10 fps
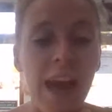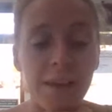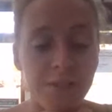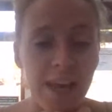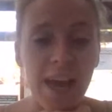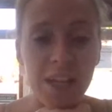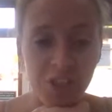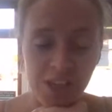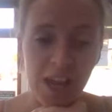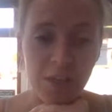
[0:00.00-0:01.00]
have to
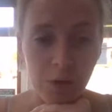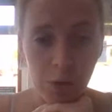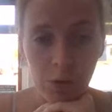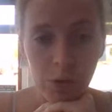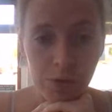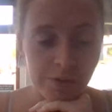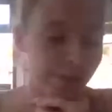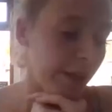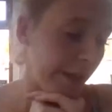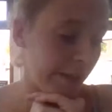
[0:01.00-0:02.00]
educate the horse
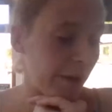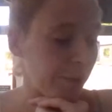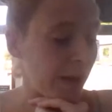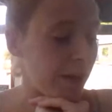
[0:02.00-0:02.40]
in their